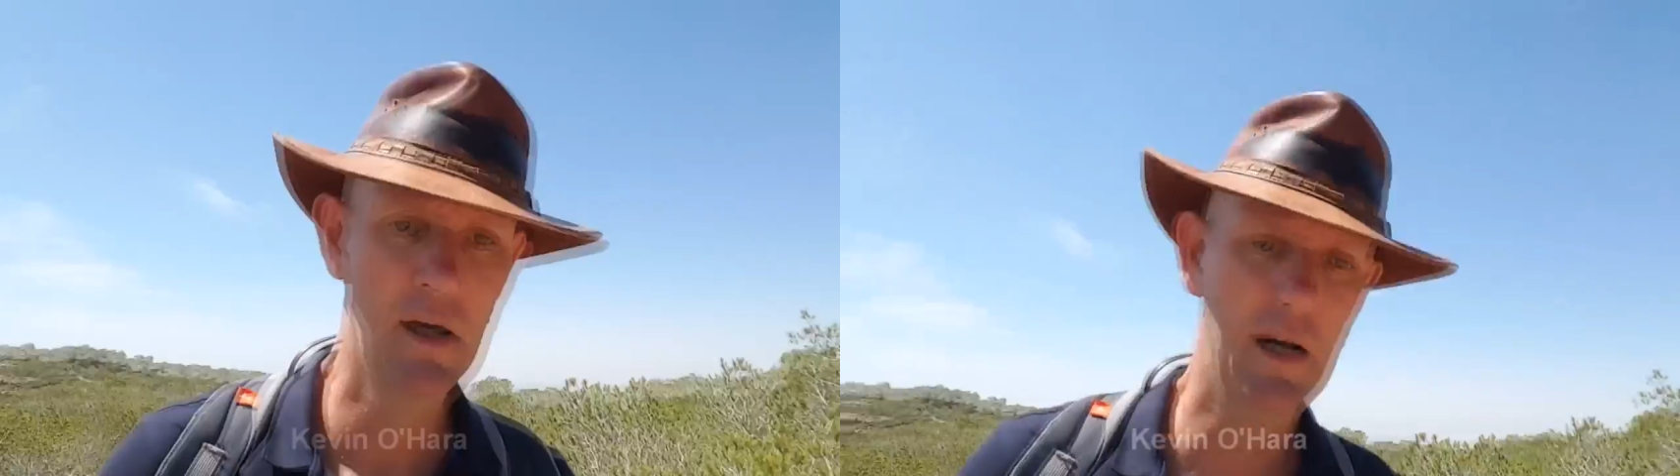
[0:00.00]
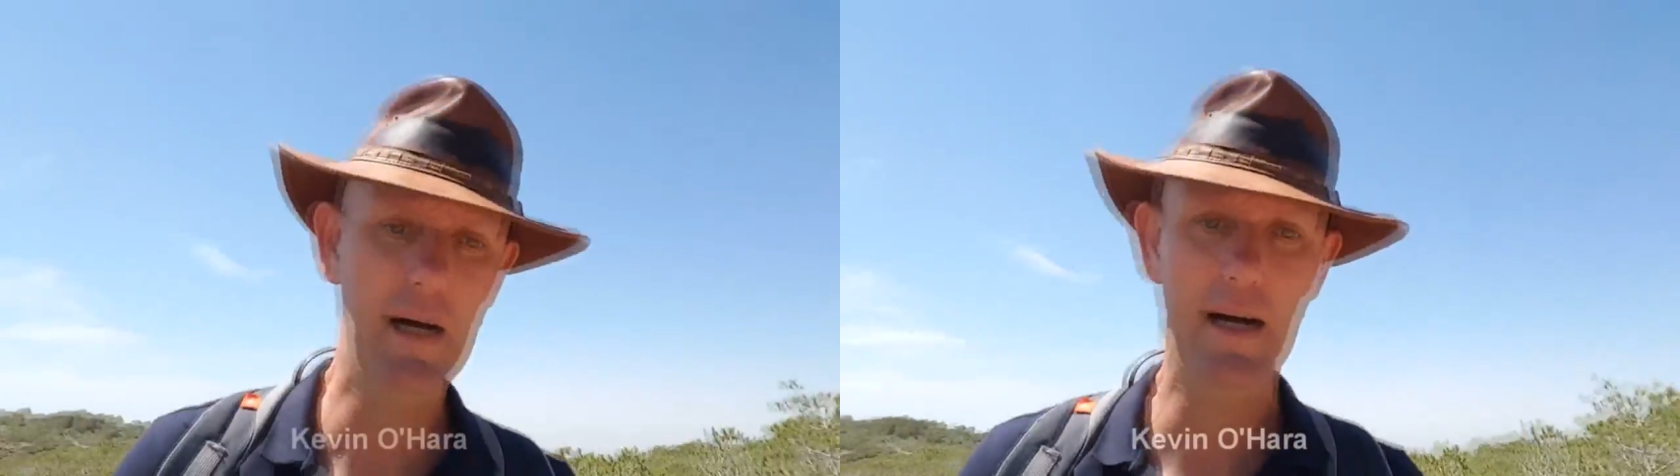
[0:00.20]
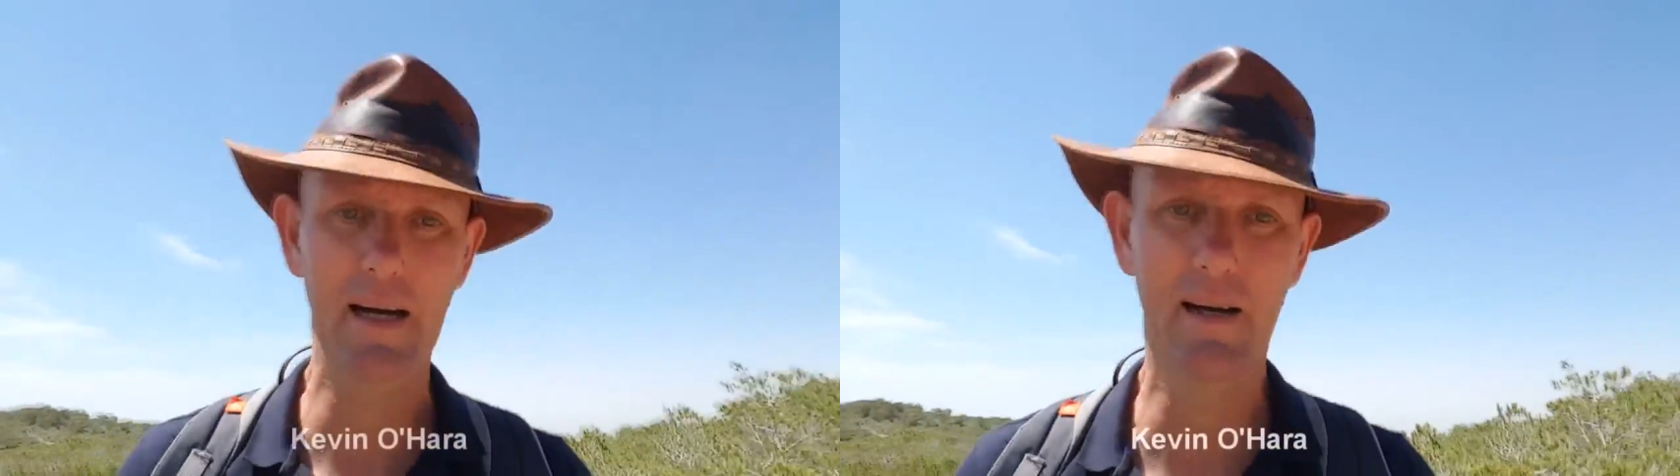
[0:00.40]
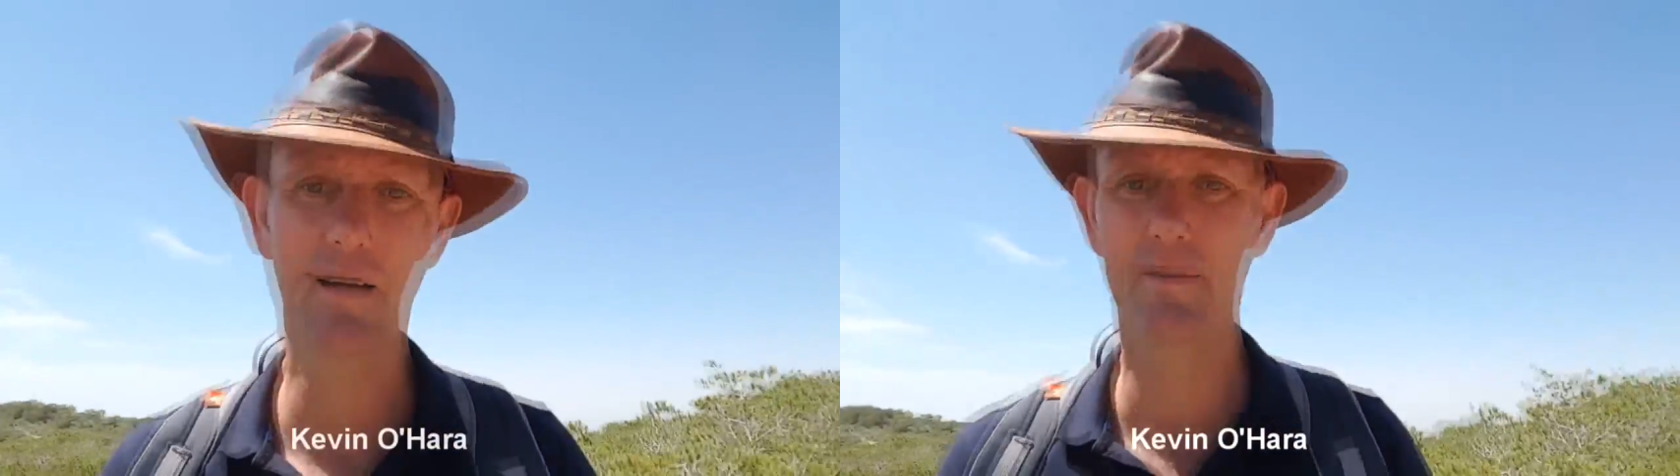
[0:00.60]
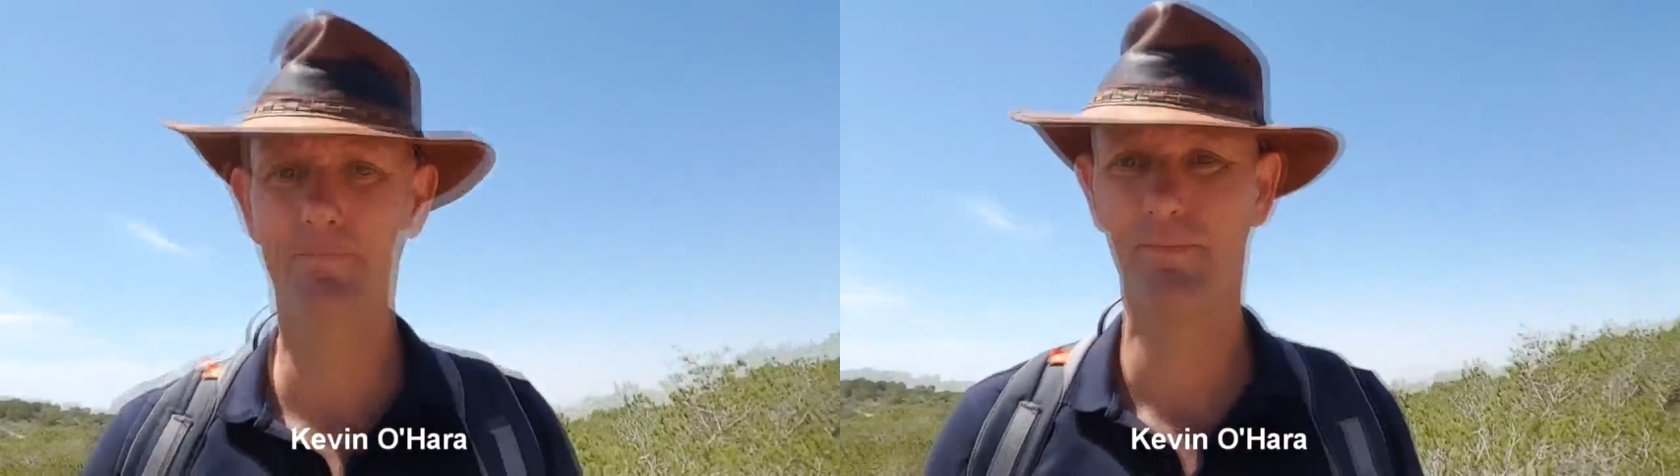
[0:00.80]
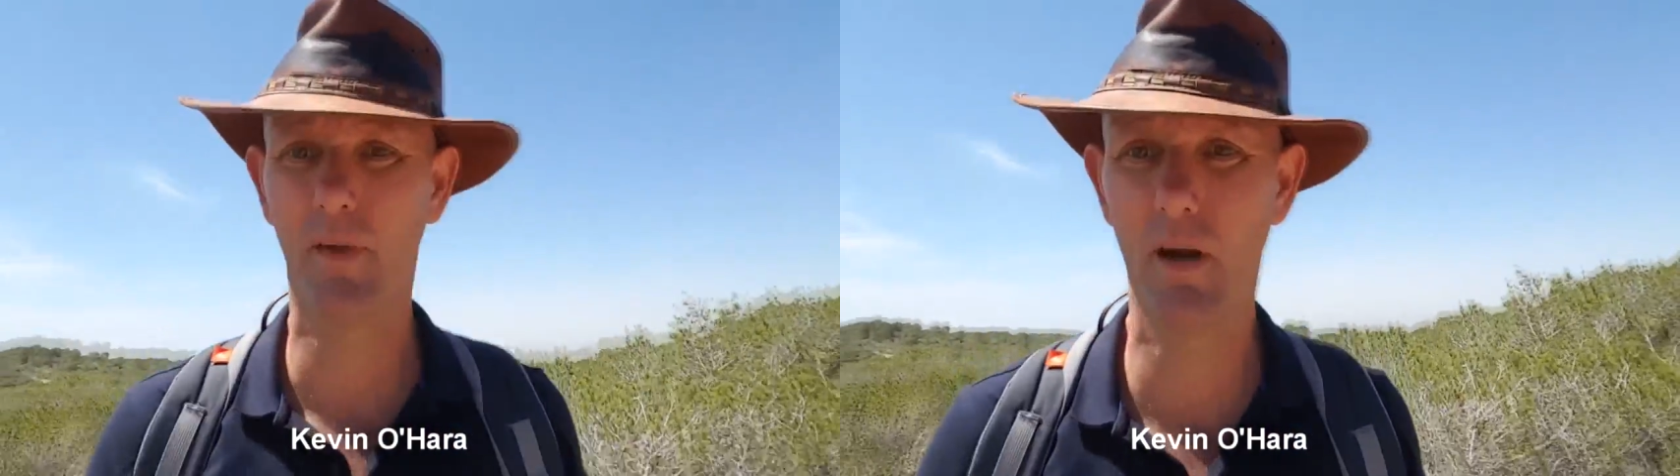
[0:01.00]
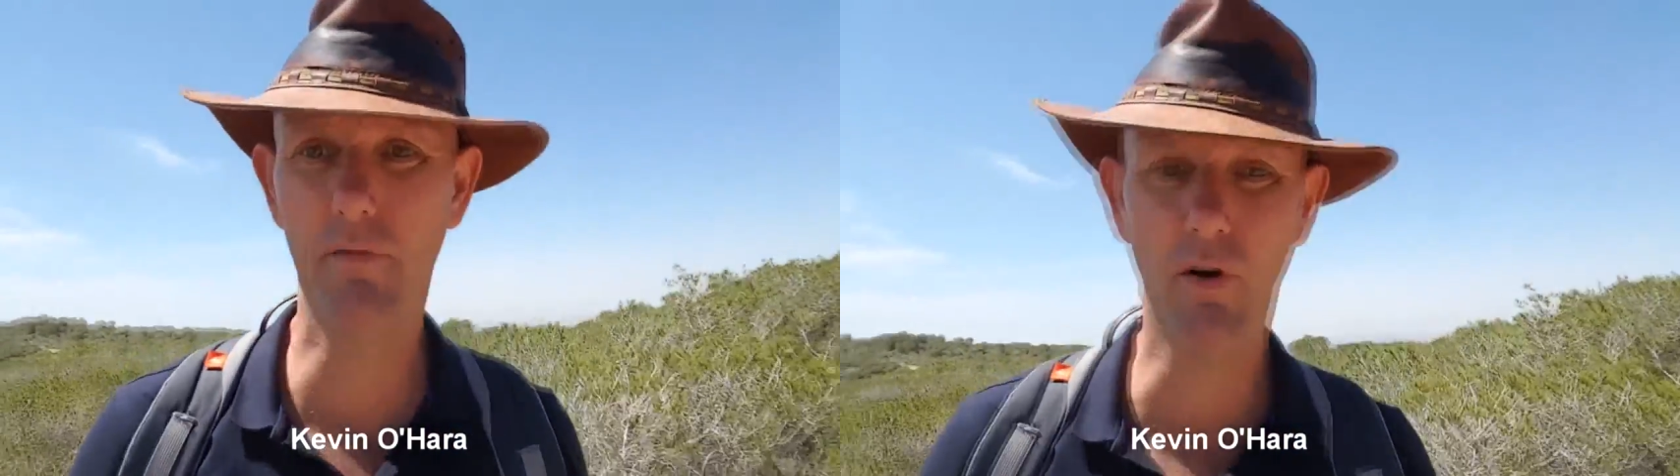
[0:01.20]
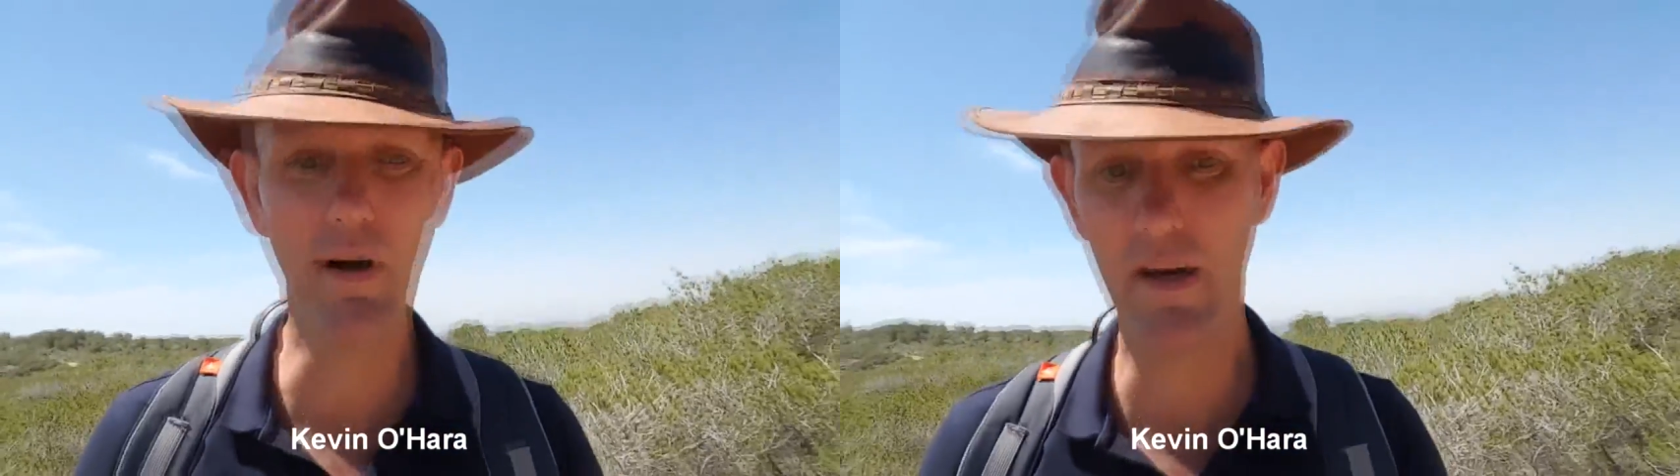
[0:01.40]
uh, a
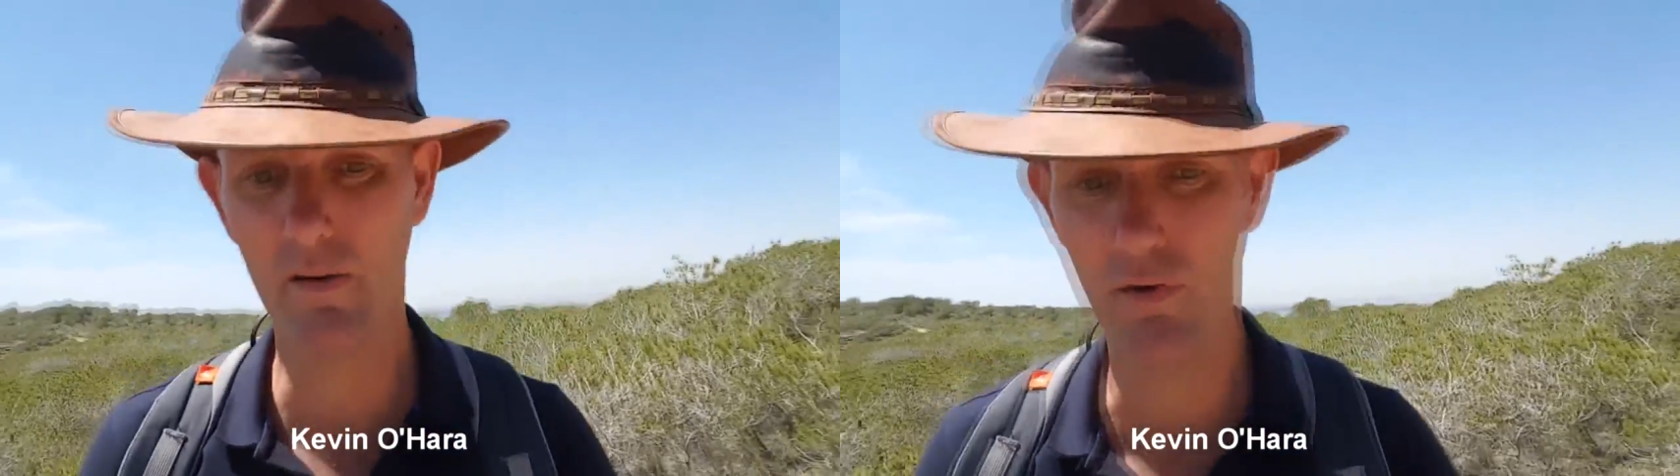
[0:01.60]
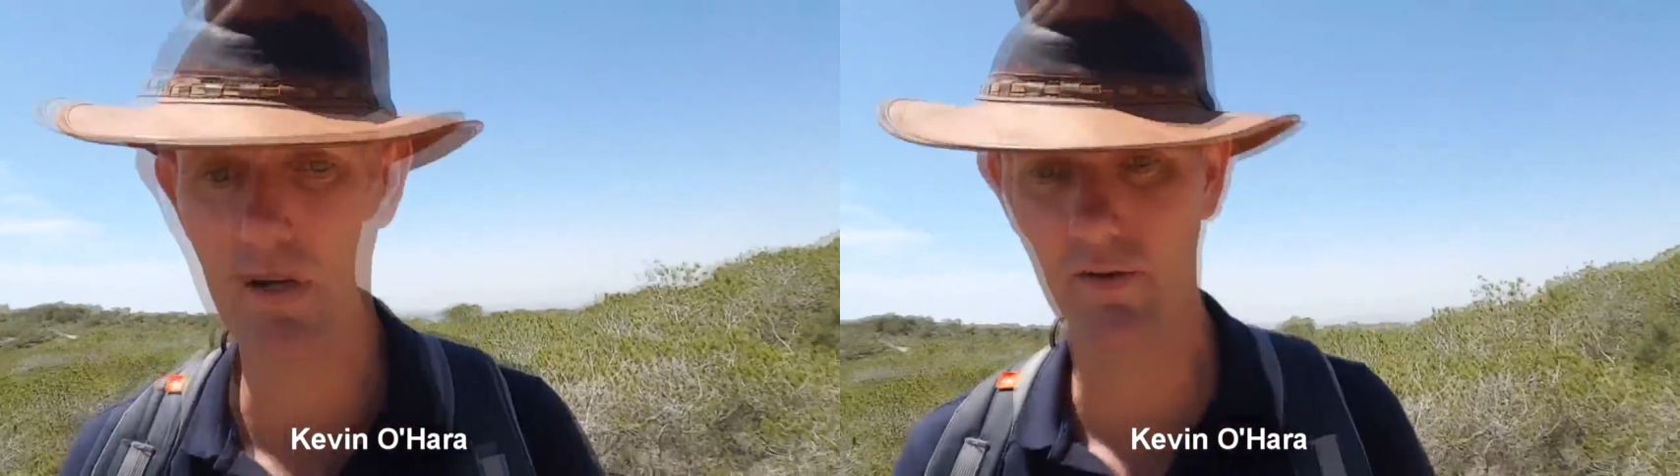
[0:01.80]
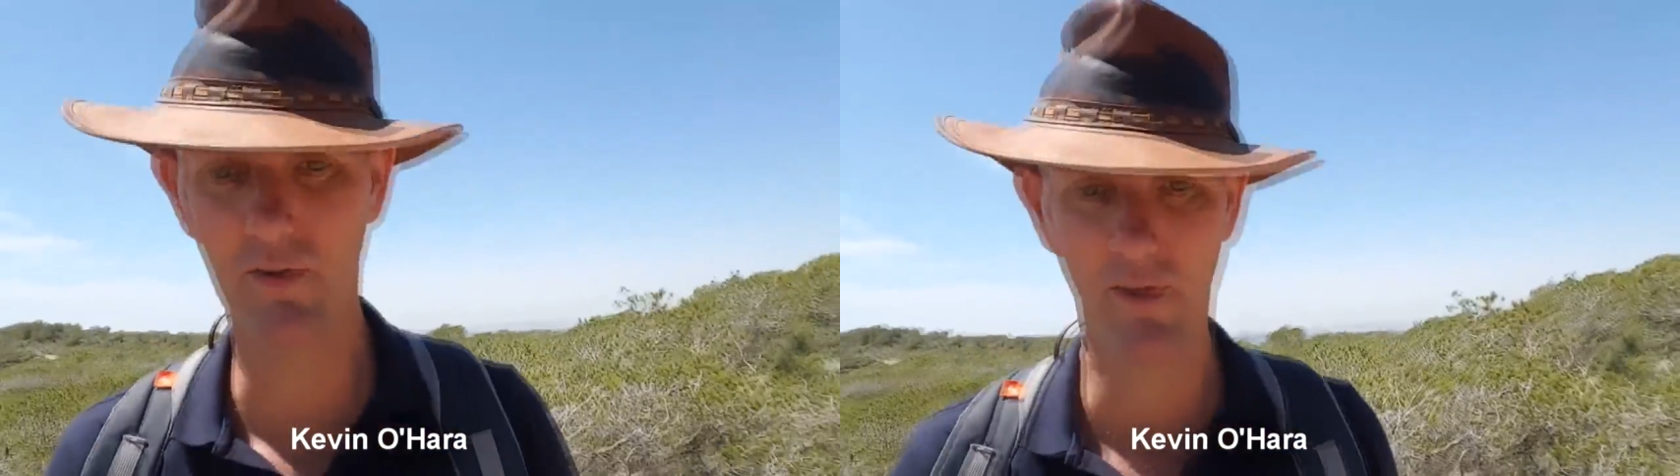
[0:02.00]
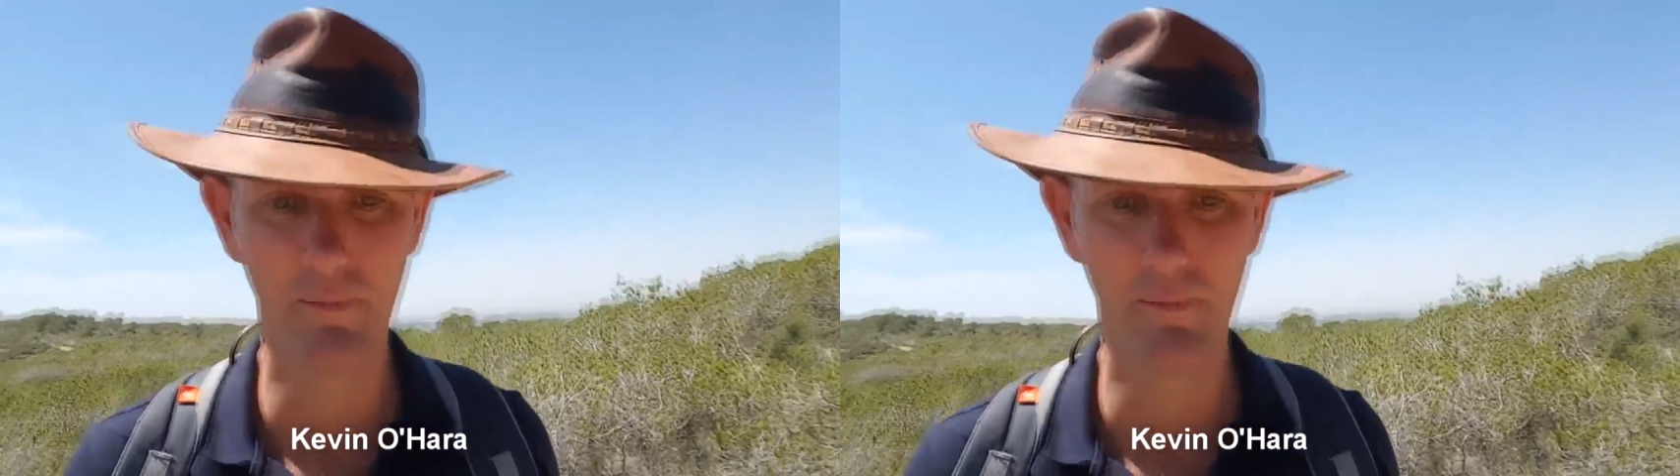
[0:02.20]
variety of reasons.